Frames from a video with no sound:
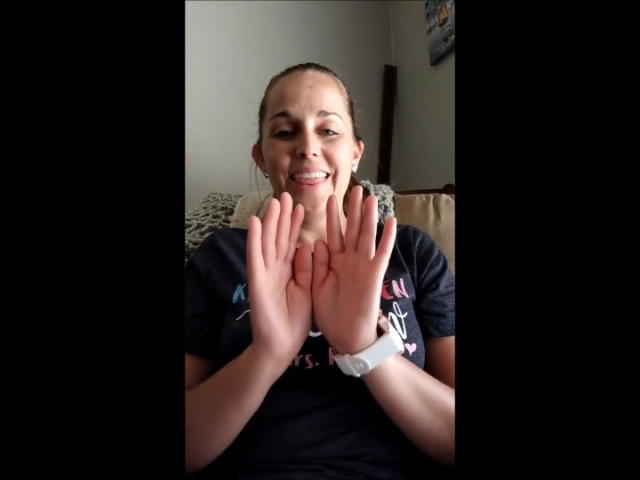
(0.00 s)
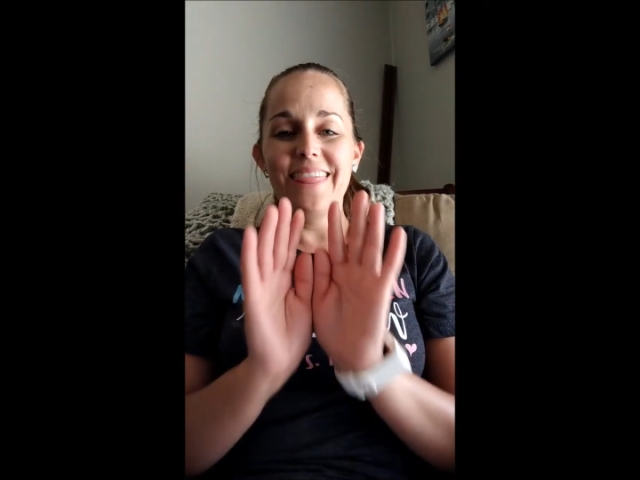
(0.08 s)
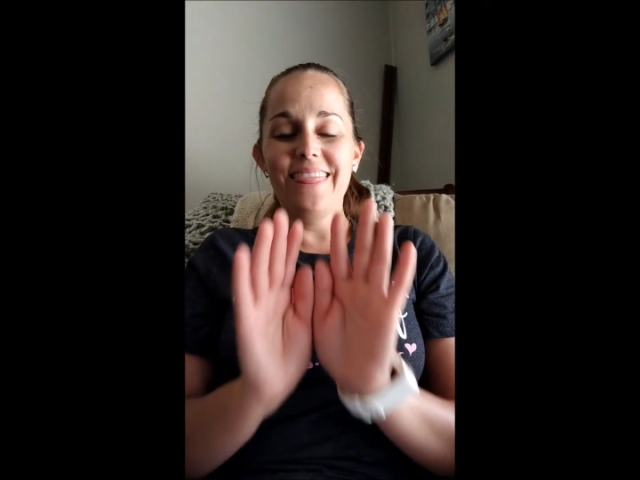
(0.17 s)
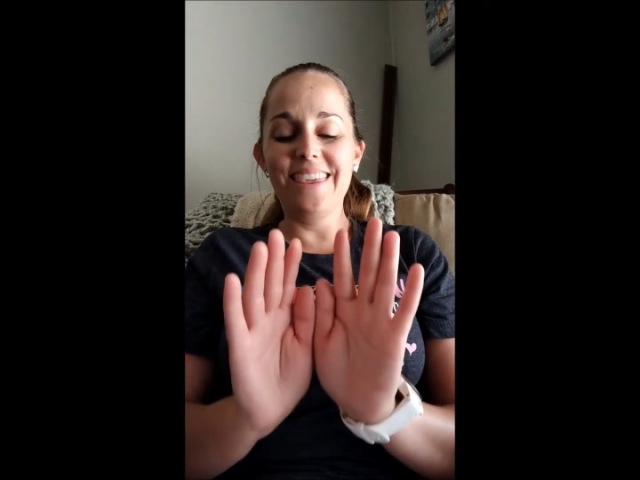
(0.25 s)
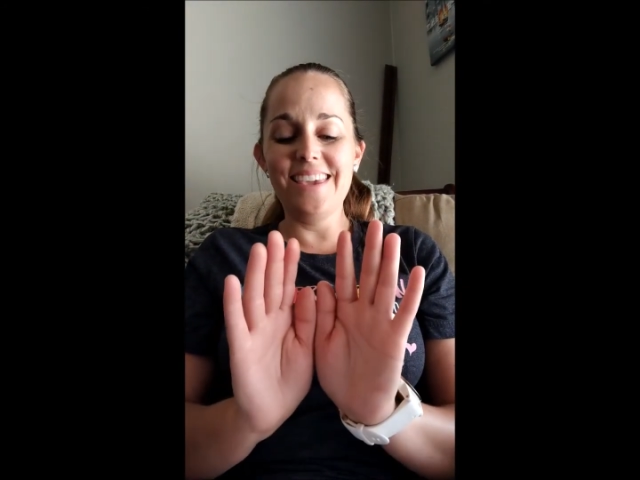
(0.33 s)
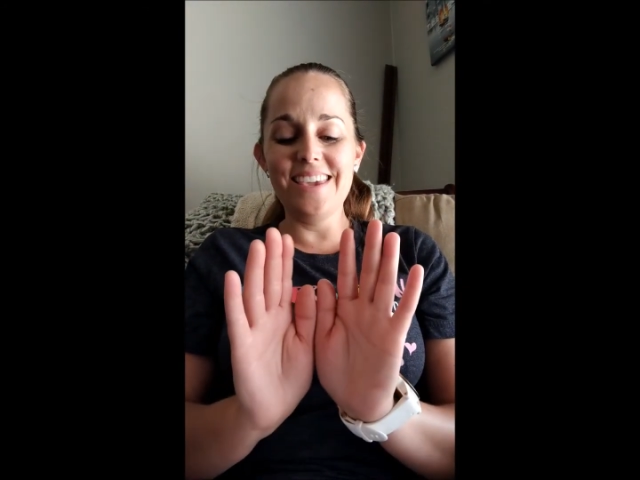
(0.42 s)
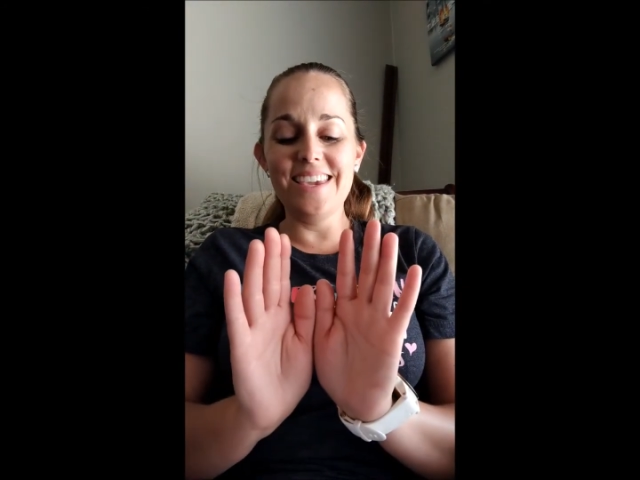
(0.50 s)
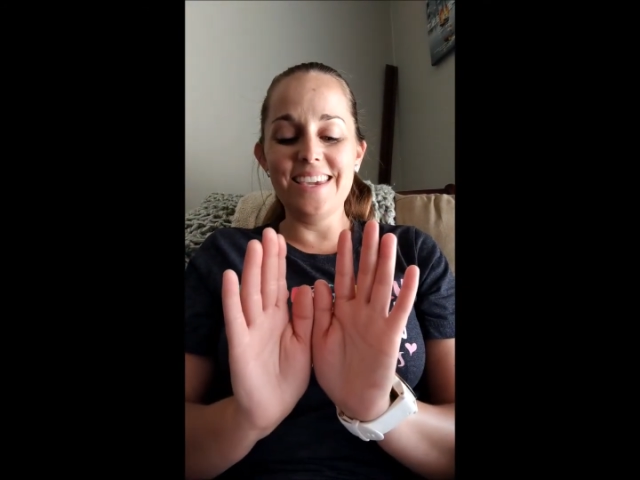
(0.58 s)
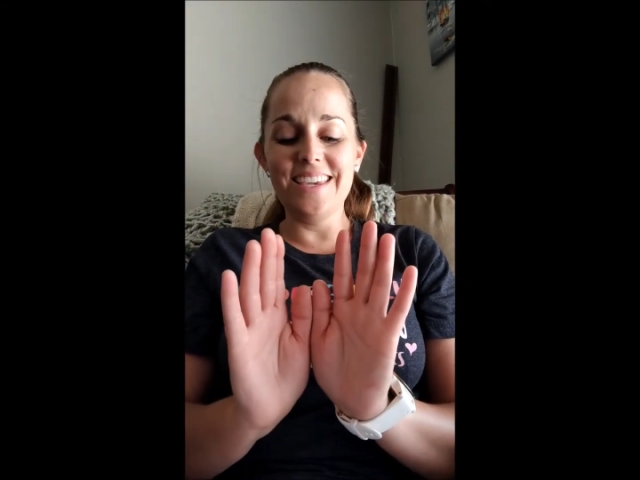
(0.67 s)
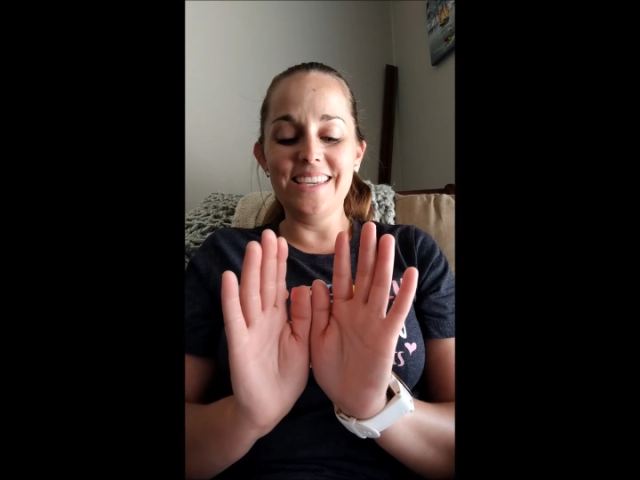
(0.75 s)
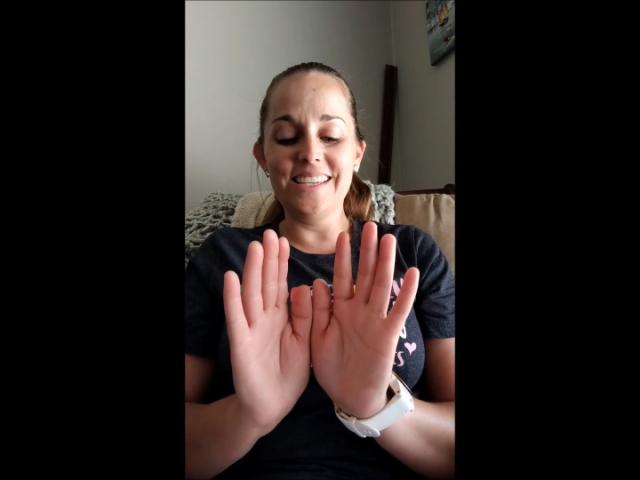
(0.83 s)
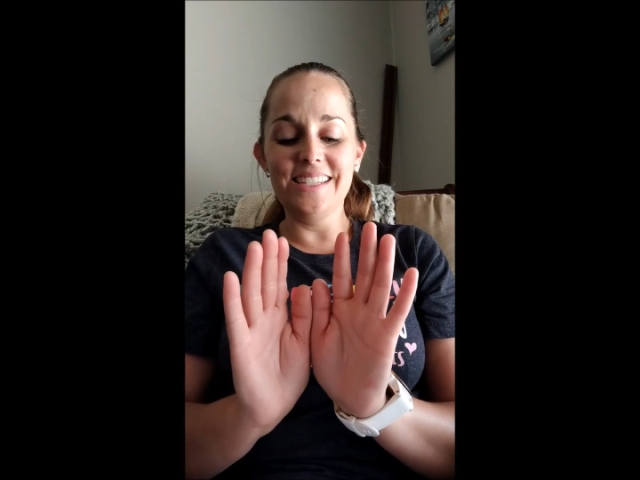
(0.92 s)

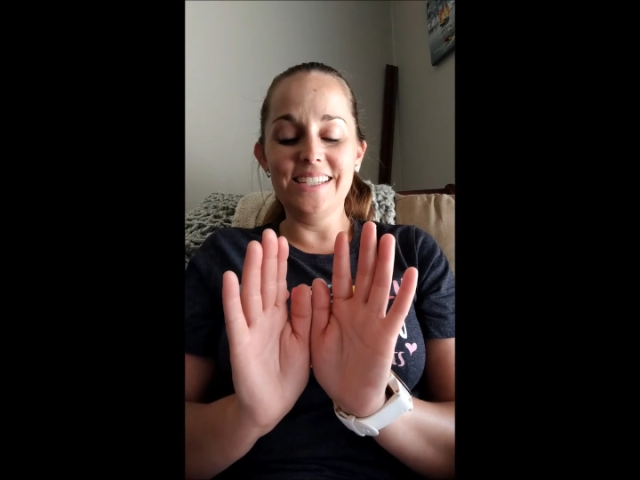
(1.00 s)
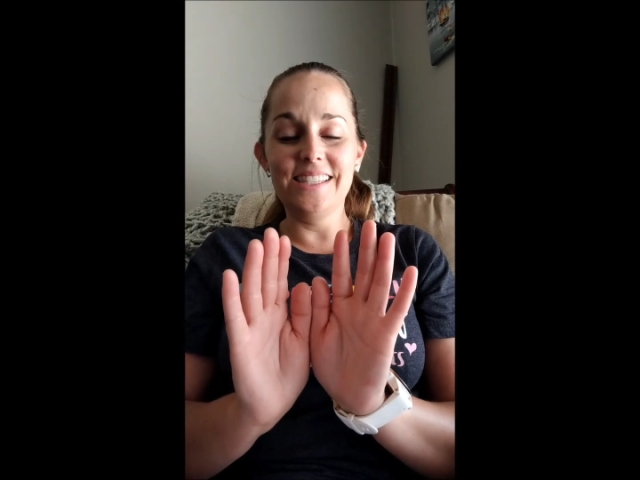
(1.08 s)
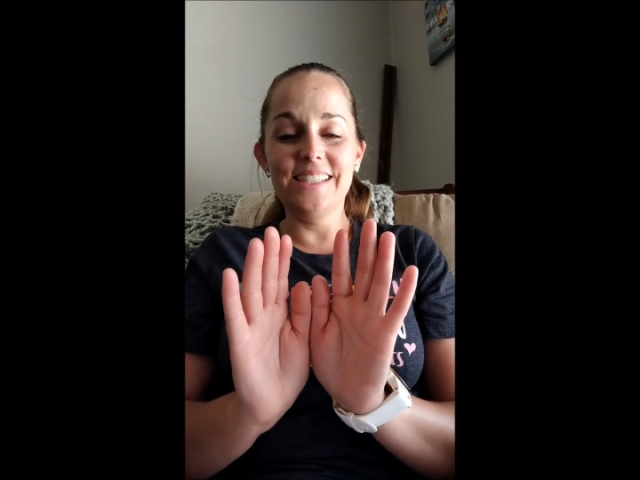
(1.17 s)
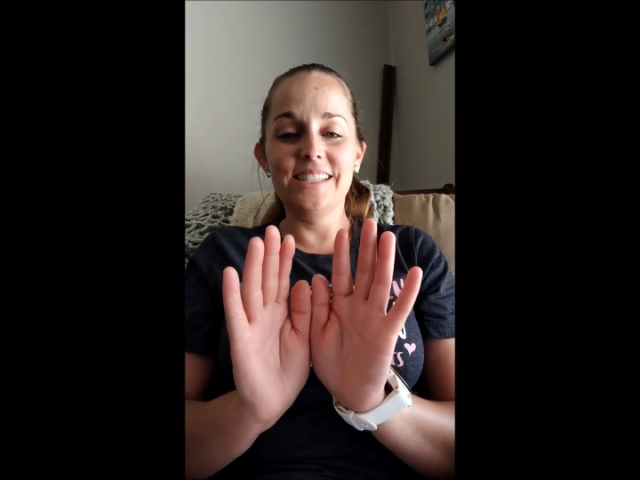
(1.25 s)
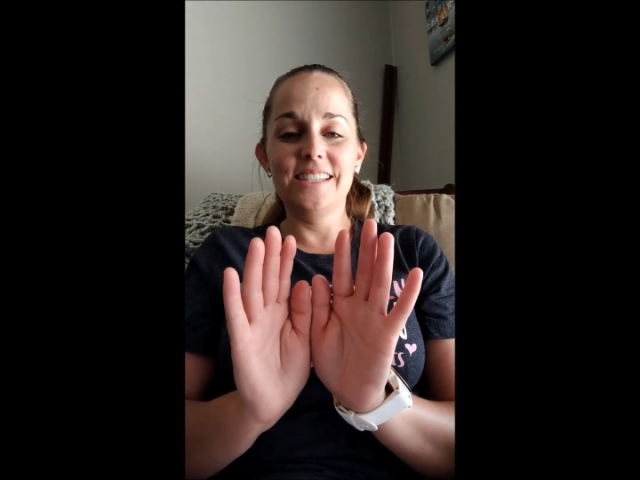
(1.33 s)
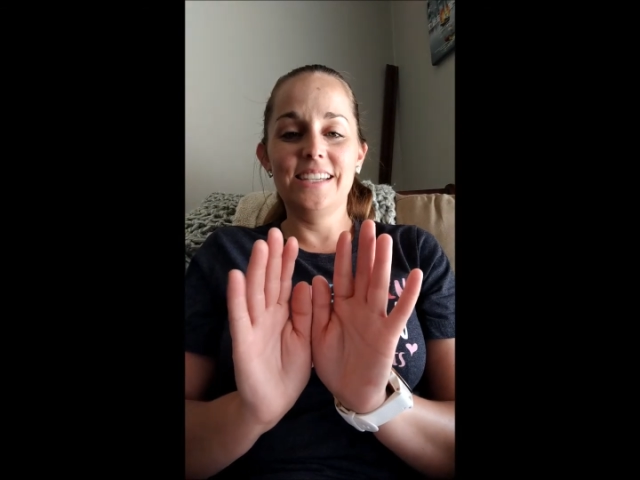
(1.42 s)
These.